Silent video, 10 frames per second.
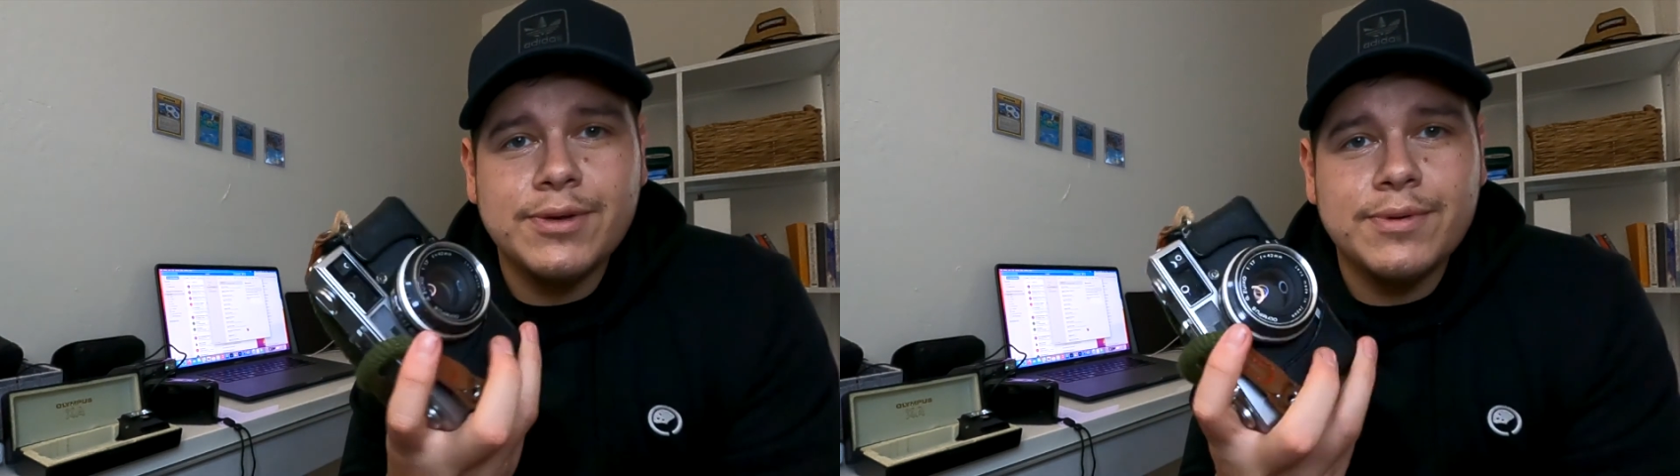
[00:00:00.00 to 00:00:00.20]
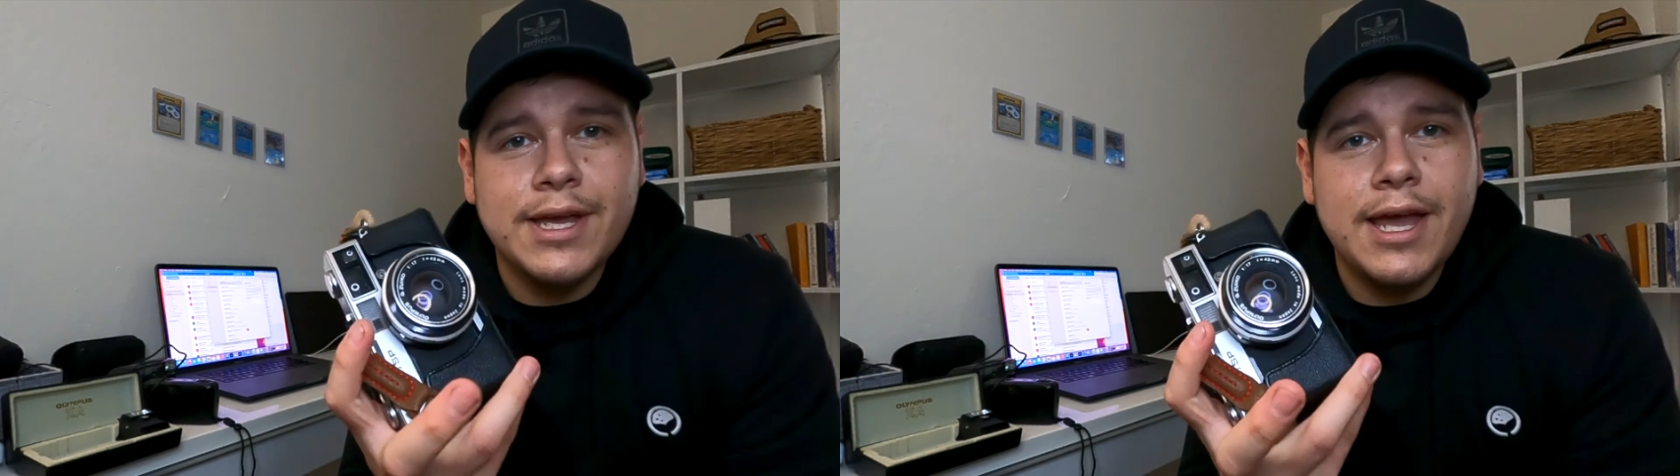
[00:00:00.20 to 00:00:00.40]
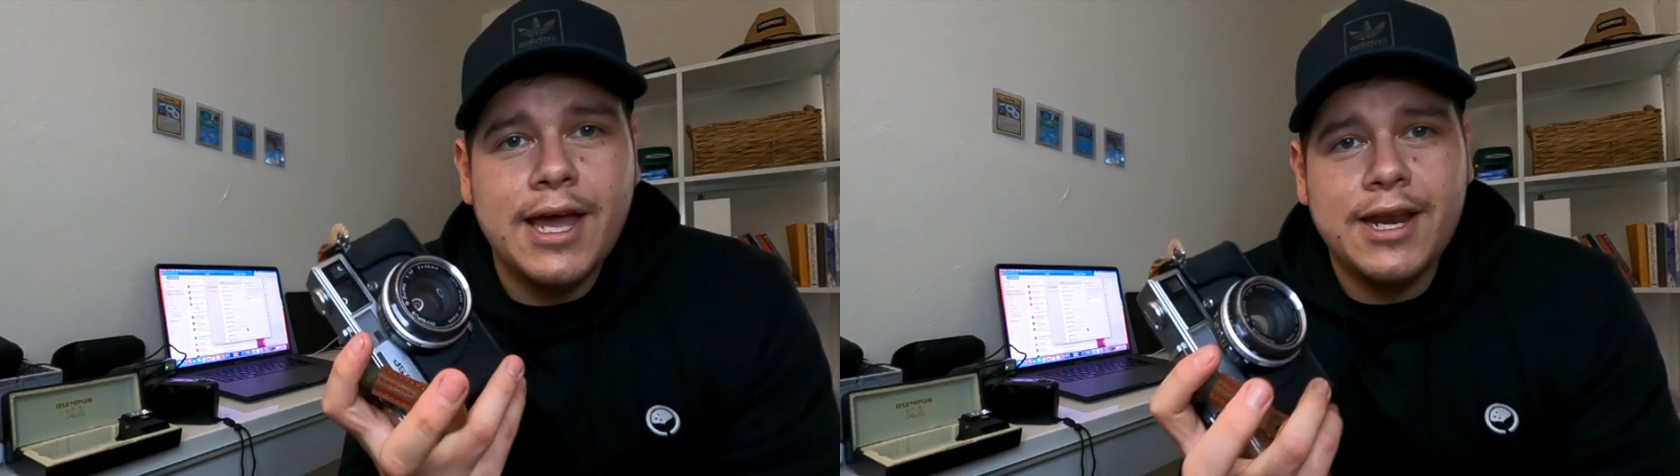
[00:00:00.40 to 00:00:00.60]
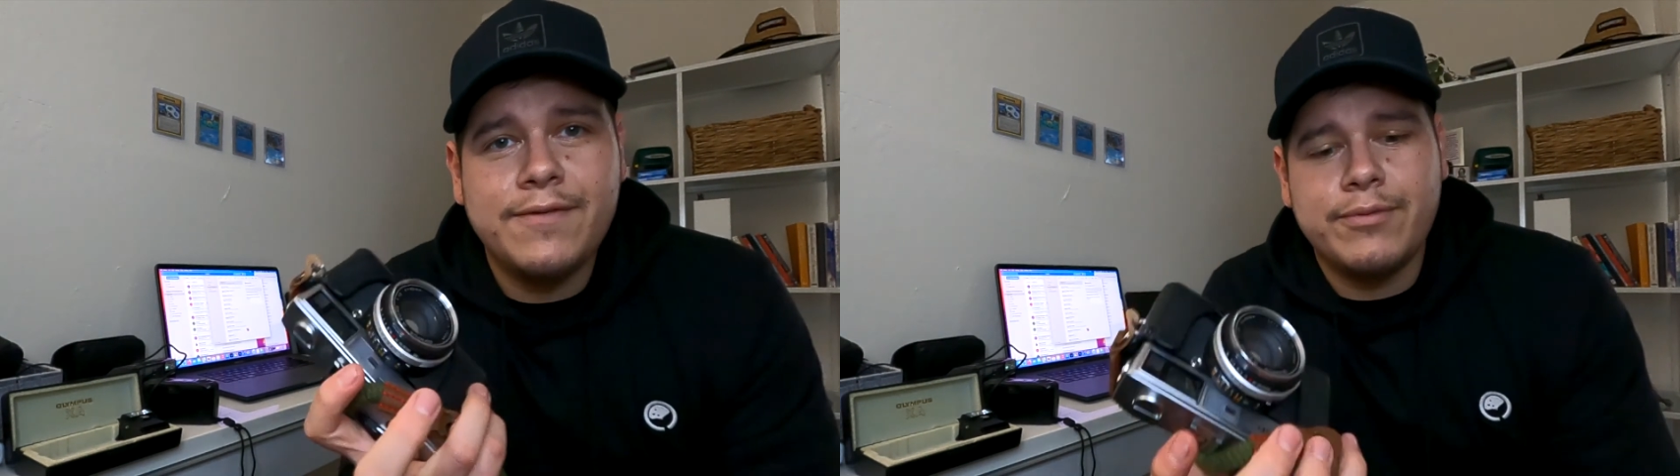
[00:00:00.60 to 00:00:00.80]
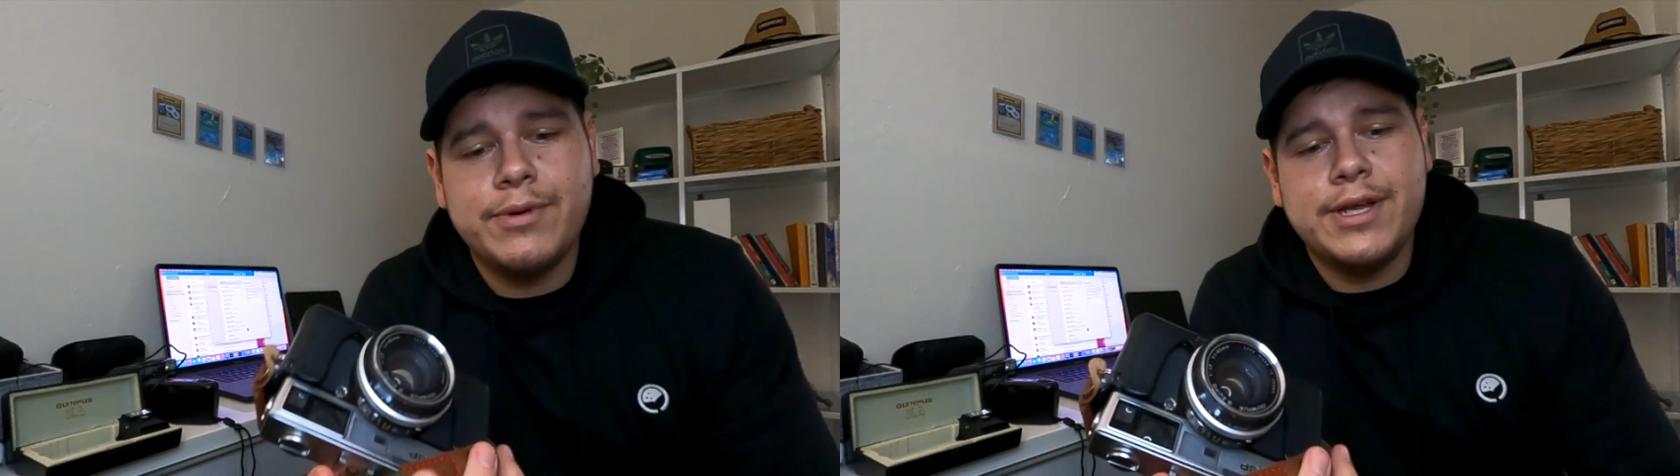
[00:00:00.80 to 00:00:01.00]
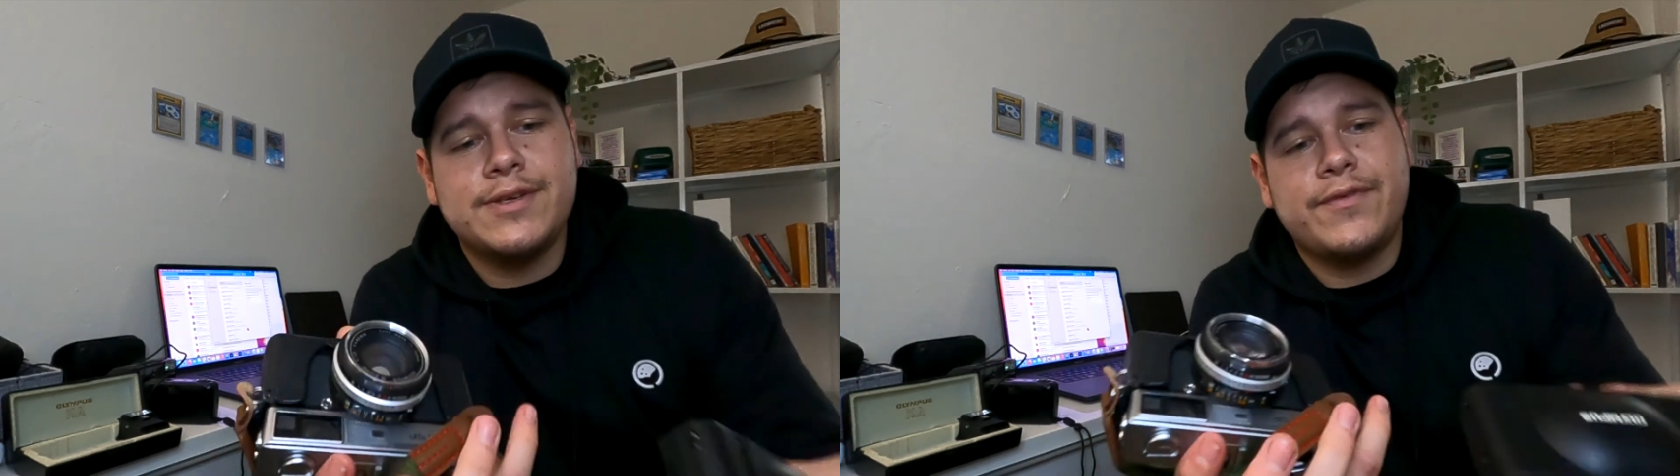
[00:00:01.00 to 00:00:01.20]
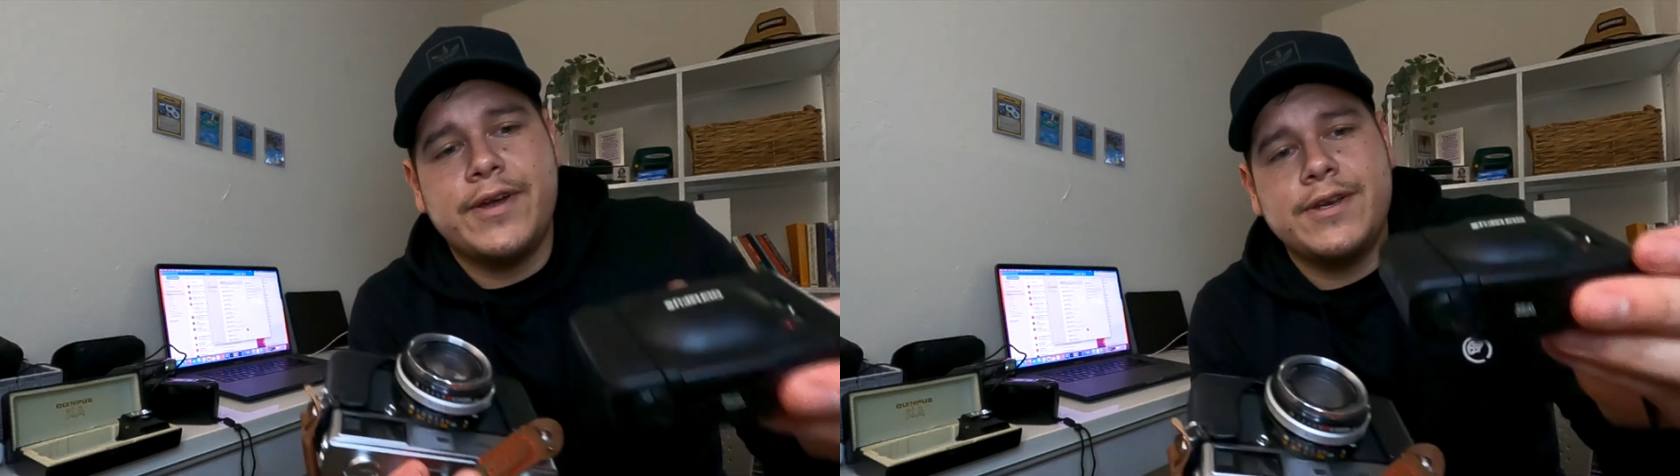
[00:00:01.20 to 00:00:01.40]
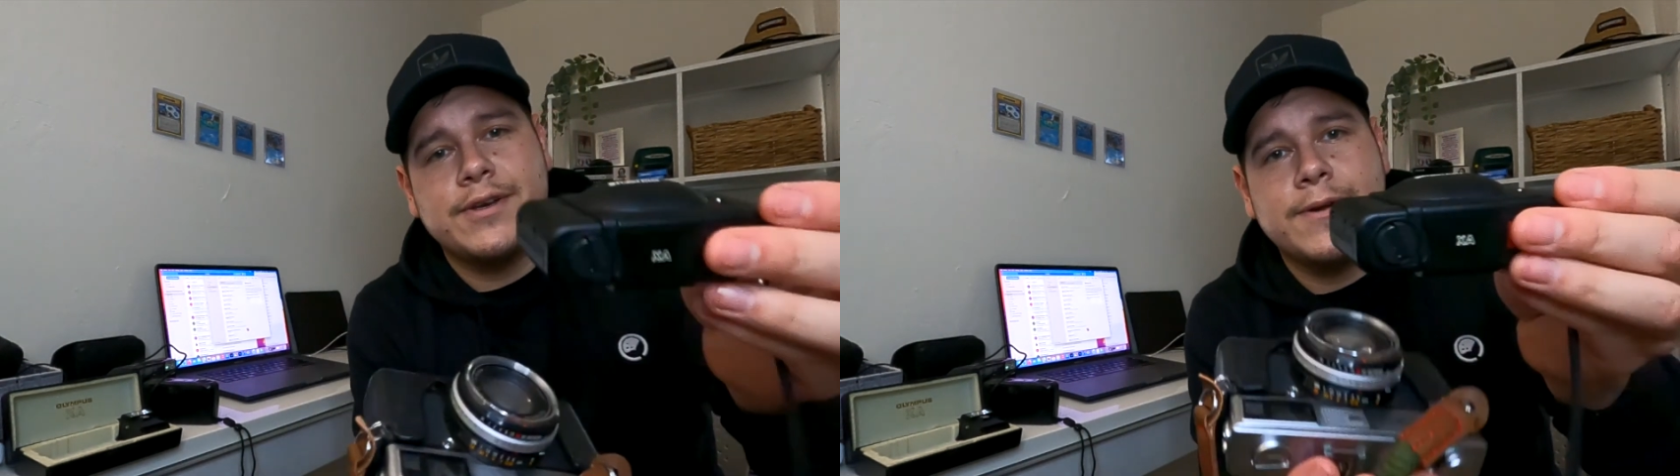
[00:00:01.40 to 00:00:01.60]
you get out of a
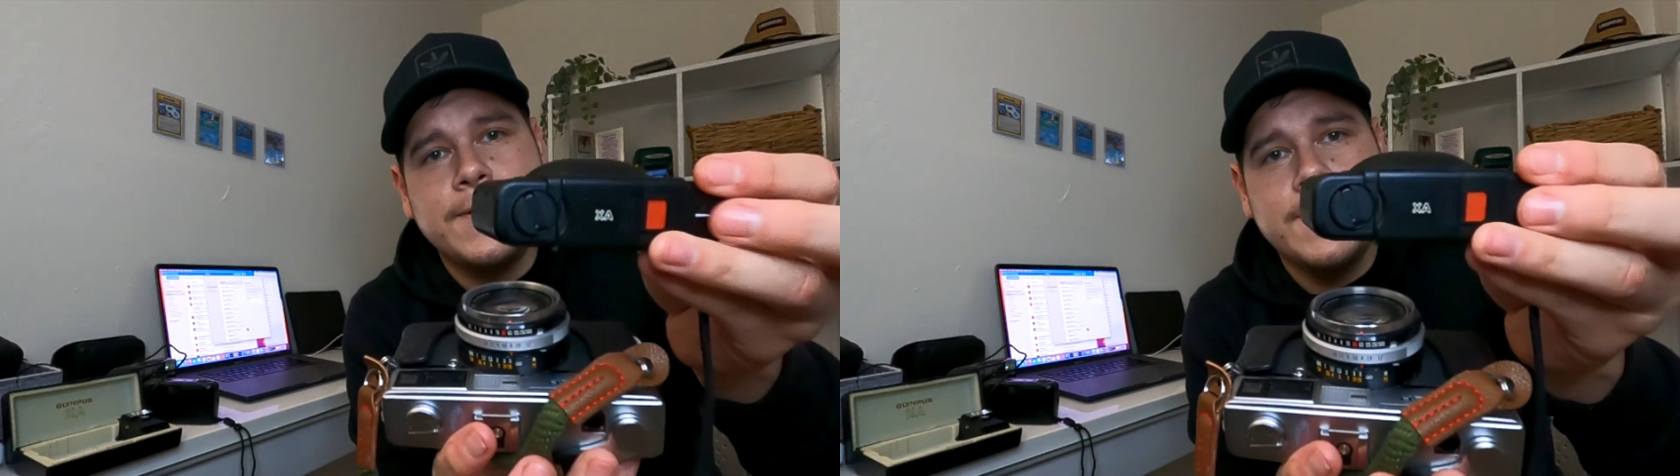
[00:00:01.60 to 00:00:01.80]
rangefinder.